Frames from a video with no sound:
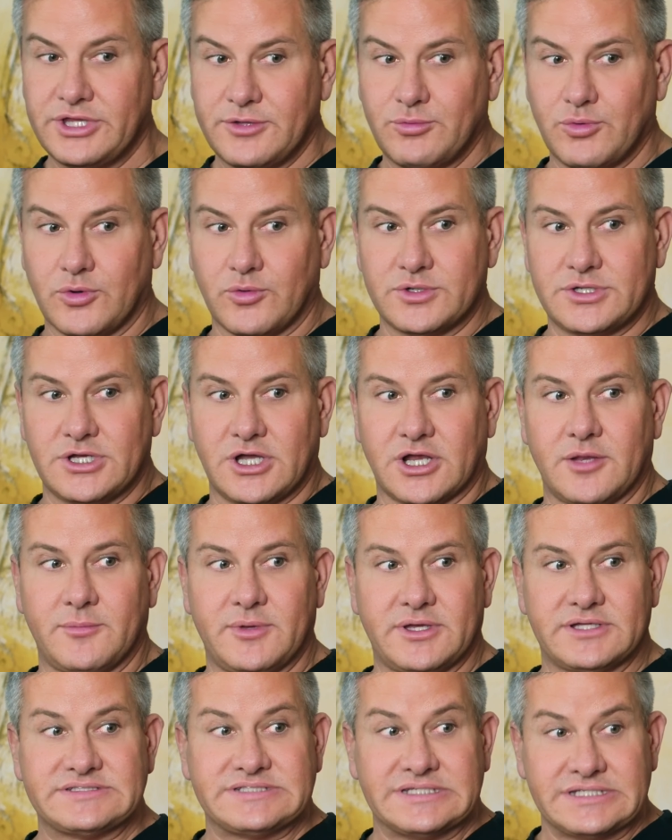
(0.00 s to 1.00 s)
what we're talking
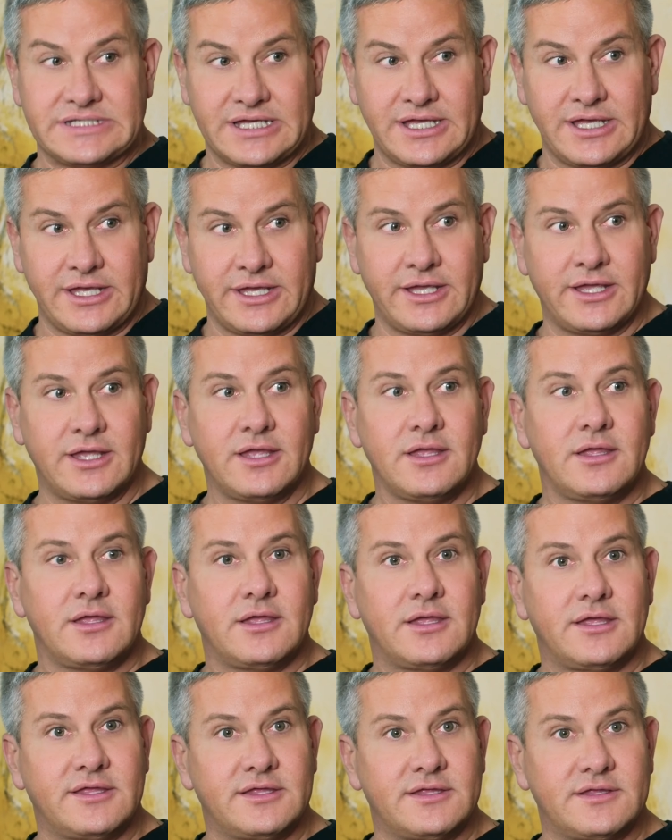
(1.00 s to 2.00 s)
about today
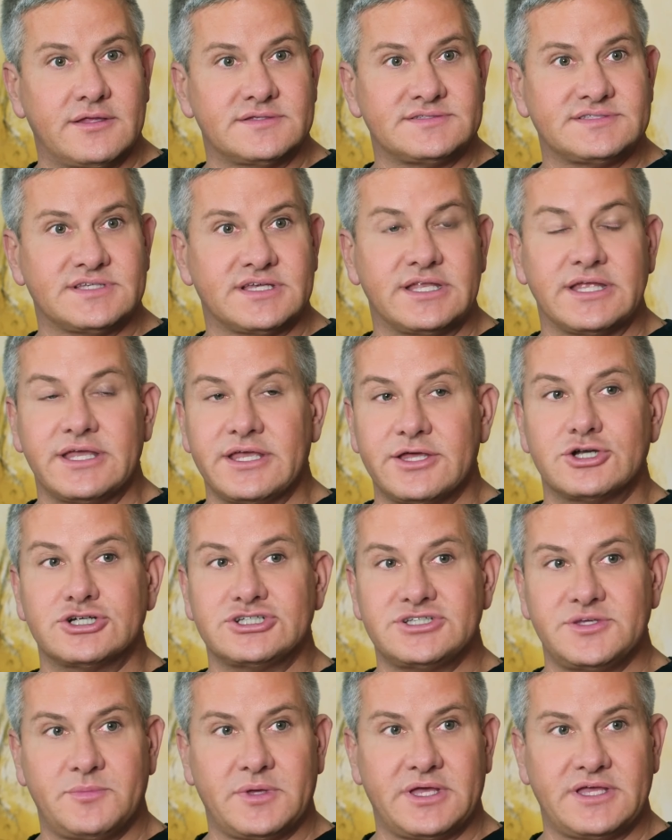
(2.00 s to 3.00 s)
is an
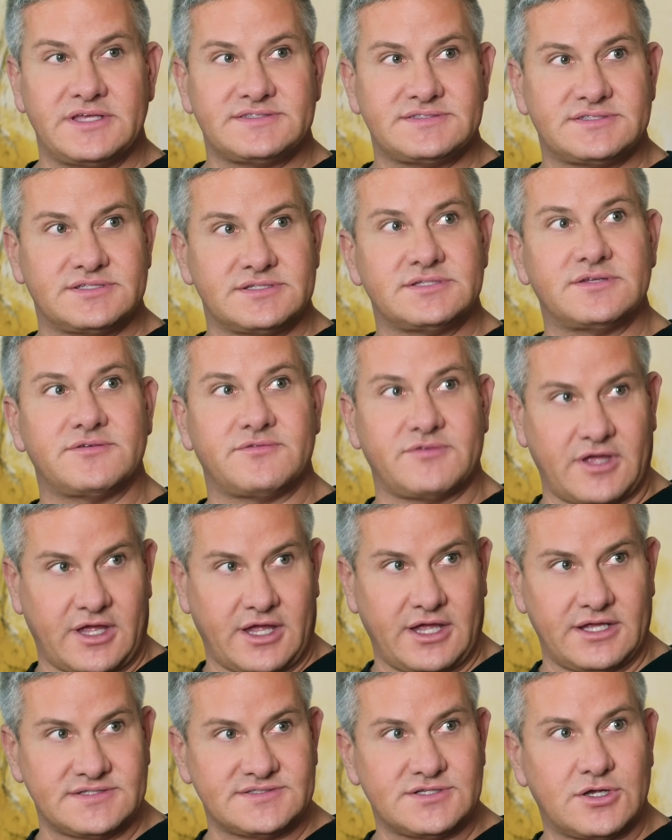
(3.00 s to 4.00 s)
energy-based device,